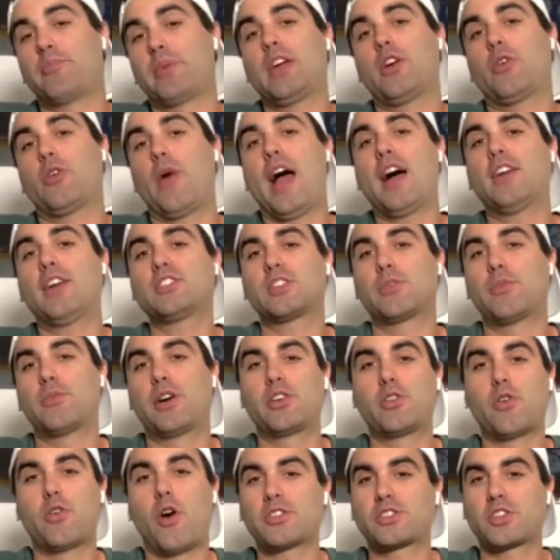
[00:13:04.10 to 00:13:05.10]
be around someone
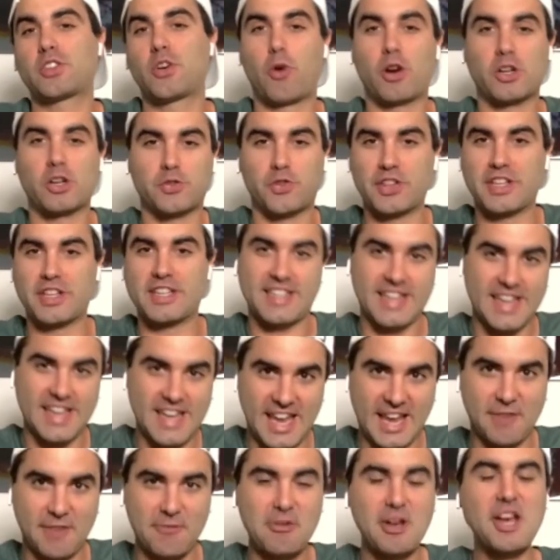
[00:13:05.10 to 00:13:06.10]
who also works for the
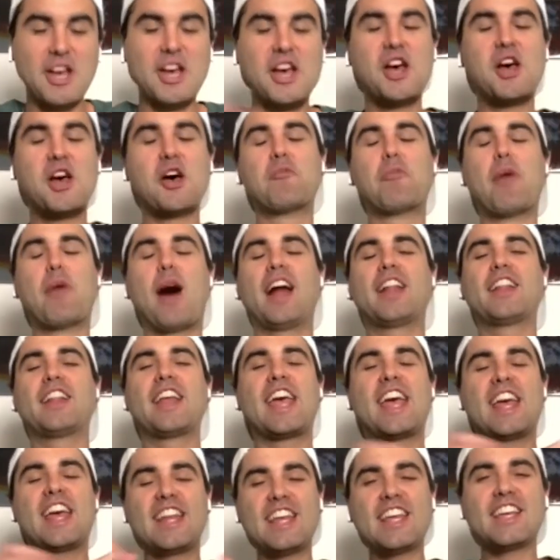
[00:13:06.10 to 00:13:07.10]
team, but
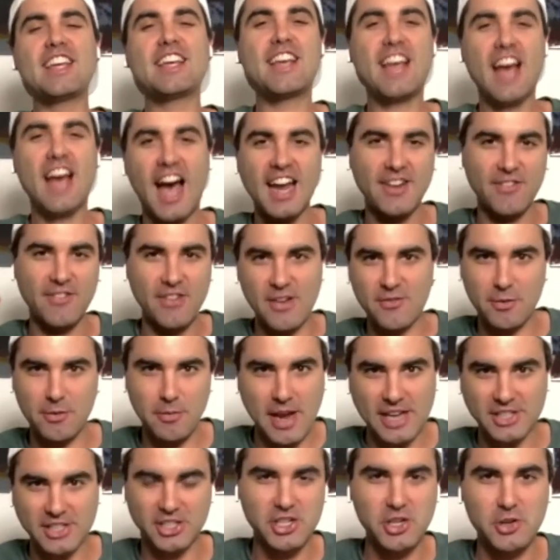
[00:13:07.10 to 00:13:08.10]
any kind of
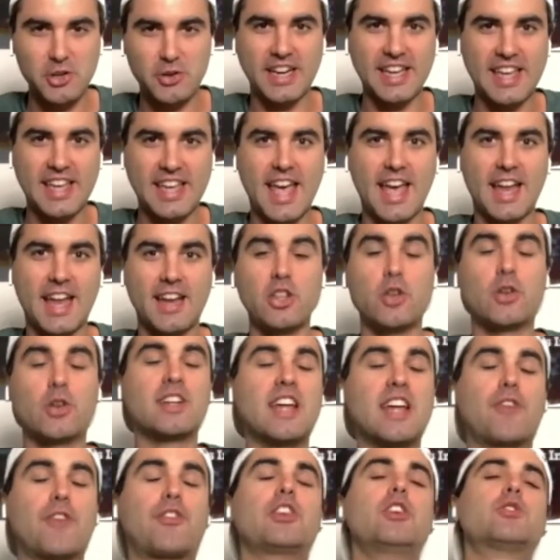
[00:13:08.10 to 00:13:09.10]
information you can get, you can
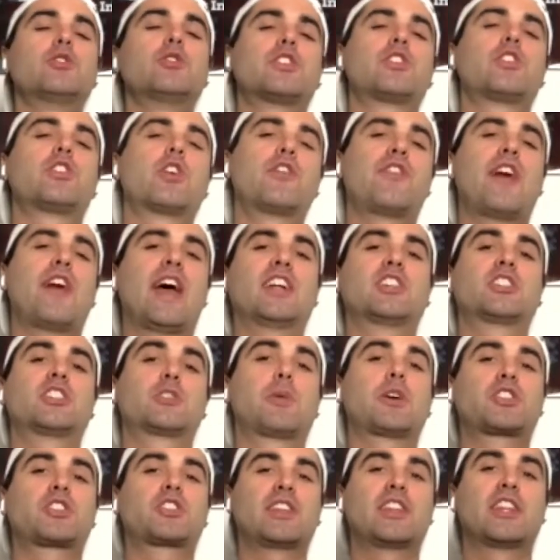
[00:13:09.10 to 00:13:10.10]
definitely use it to your advantage,
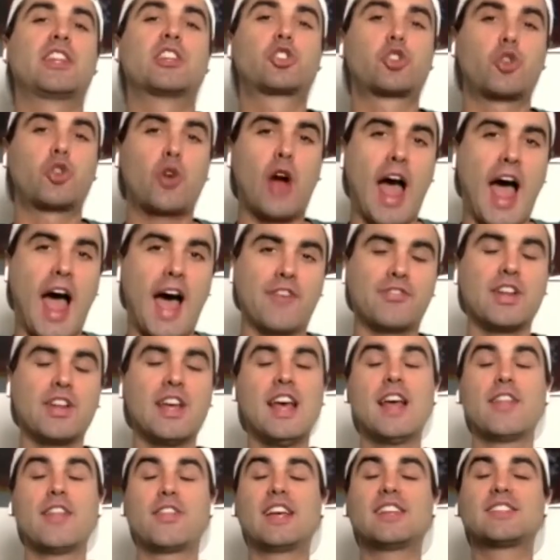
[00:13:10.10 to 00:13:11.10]
especially in the draft.
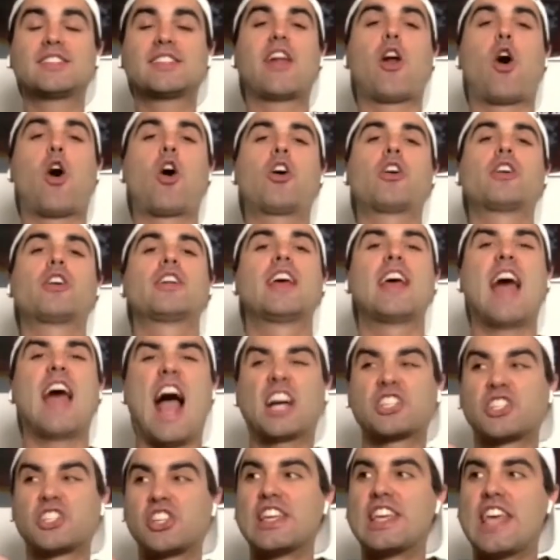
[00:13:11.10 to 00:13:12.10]
Things that aren't
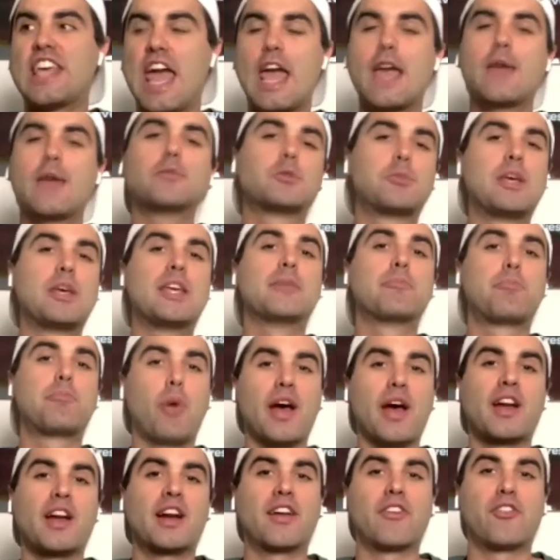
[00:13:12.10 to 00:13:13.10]
actually games being
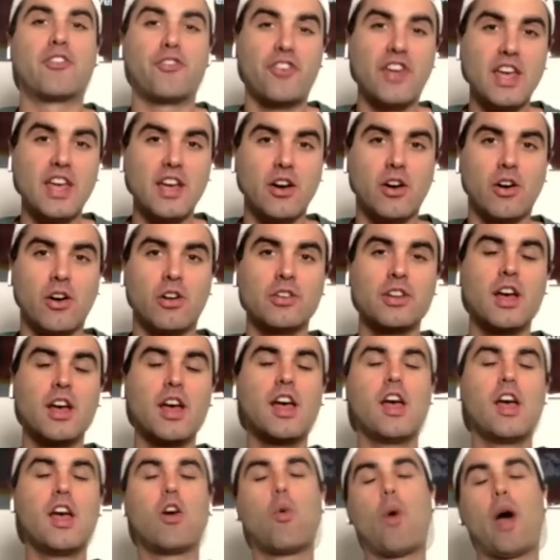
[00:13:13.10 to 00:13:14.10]
played on a field
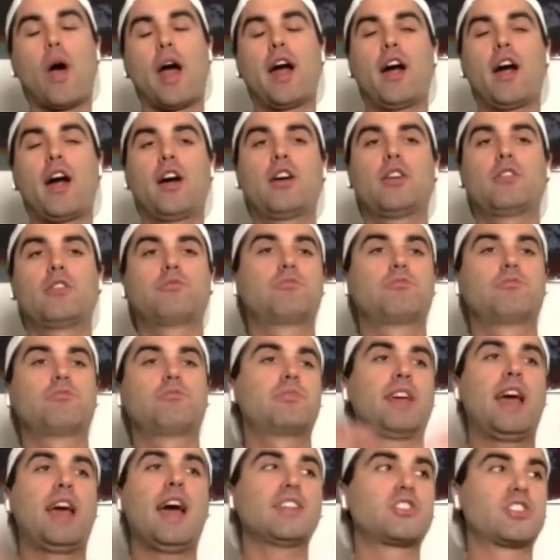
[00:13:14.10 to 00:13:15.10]
where,
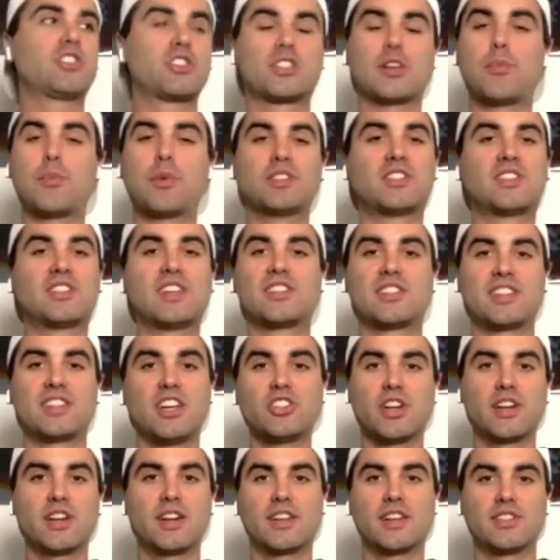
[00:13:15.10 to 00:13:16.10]
yeah, it's just someone's
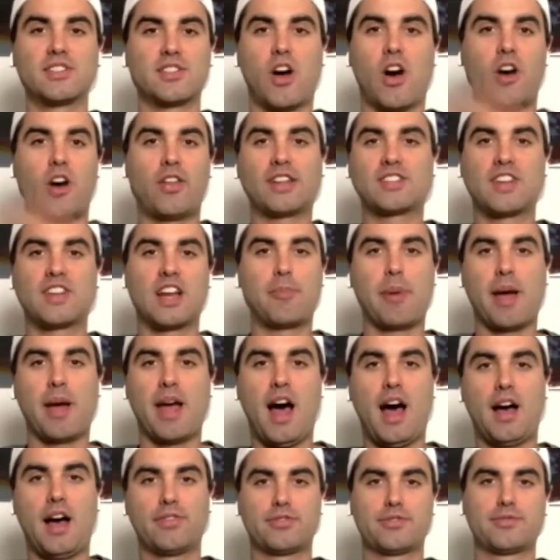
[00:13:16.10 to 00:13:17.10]
decision is all that's going to pay
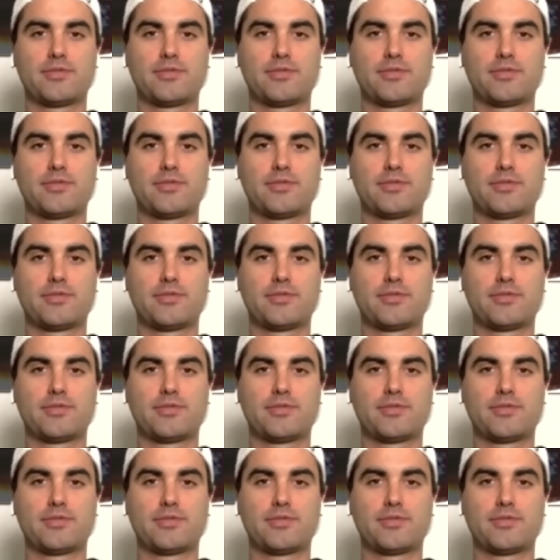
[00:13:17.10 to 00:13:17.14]
off.